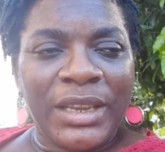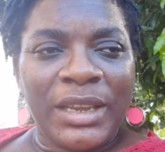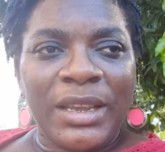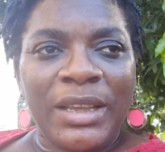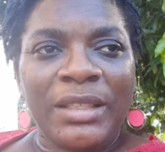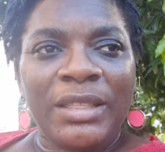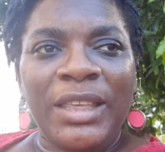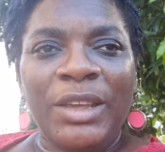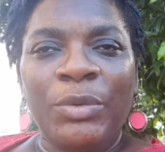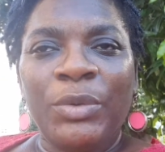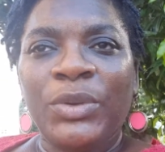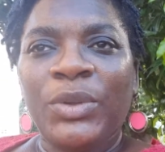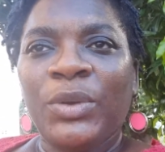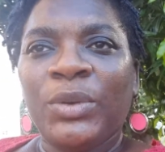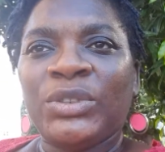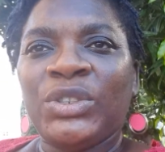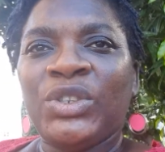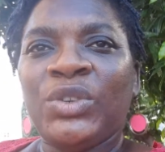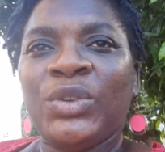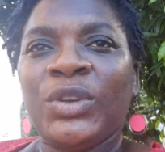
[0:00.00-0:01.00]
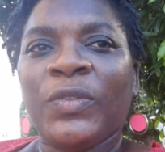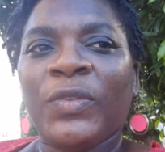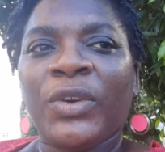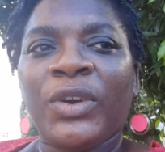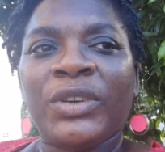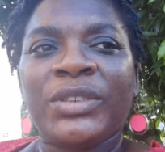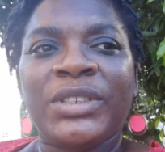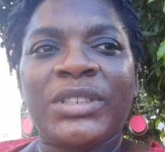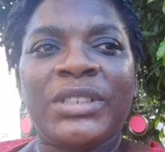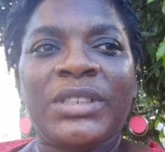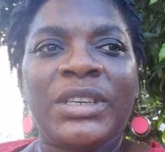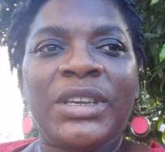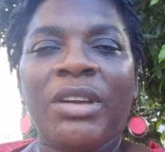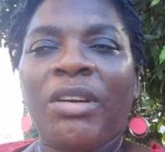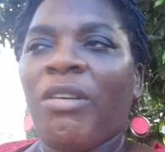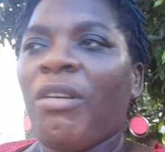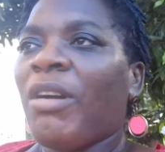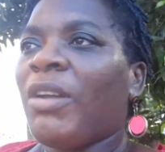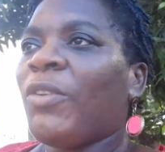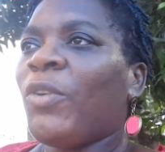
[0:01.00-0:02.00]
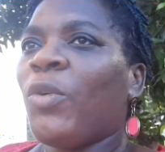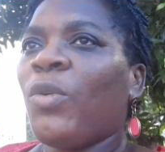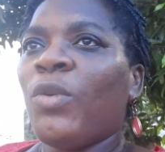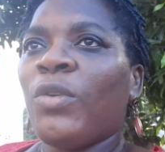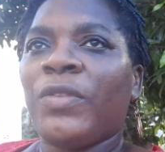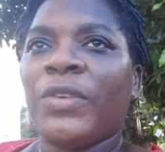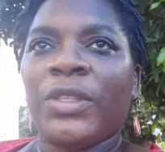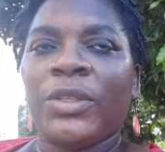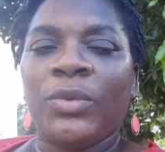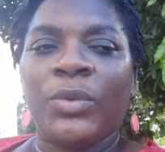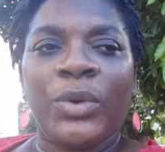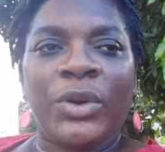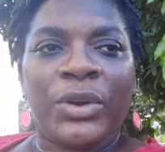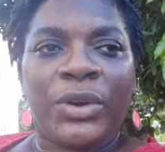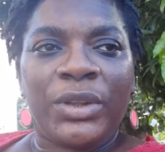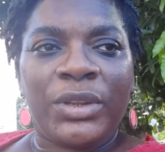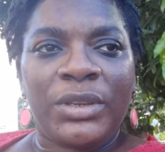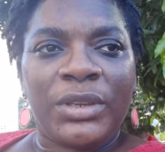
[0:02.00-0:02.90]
They would go to university all over the world,